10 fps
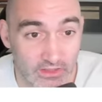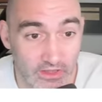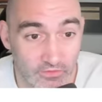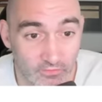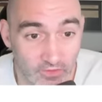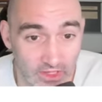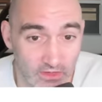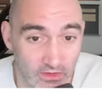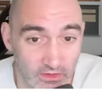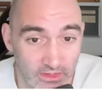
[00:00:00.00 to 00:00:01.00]
Their
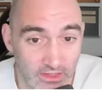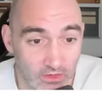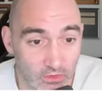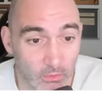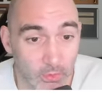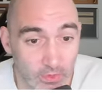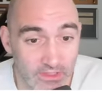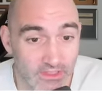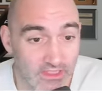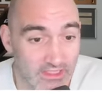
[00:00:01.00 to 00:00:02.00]
fear, and the article
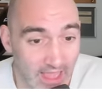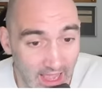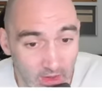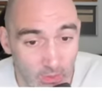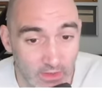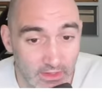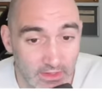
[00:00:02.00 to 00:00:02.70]
points this out,